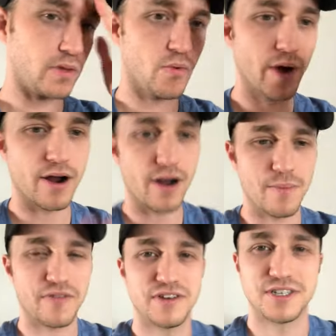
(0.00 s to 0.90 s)
where I'm
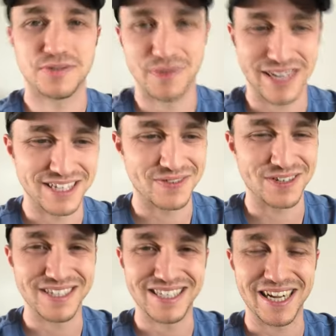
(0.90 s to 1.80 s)
going to finish reading this
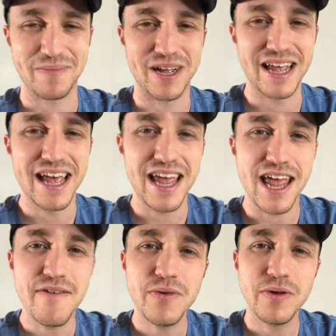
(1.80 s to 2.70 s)
verse in a second, but
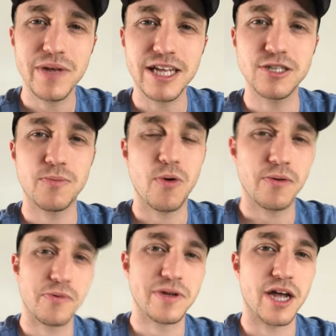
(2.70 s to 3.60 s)
even when we get to the
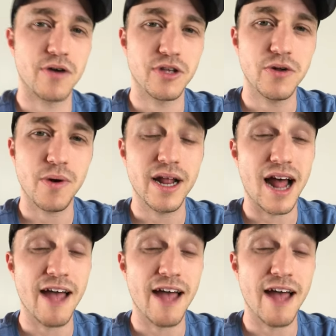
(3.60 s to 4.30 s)
point where we go, you know what?